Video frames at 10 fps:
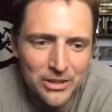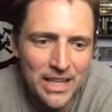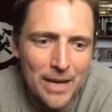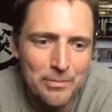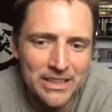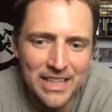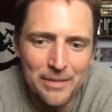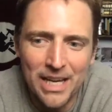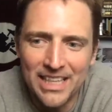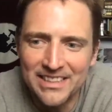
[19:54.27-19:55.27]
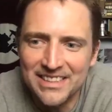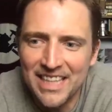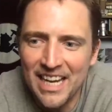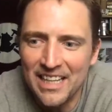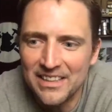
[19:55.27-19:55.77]
that because I'm not
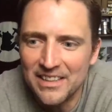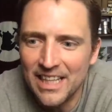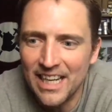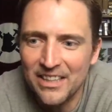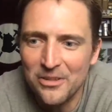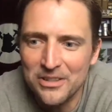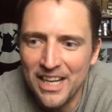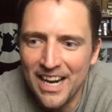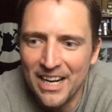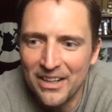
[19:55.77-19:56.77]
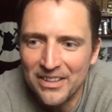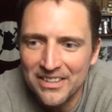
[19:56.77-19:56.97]
insane and I don't care.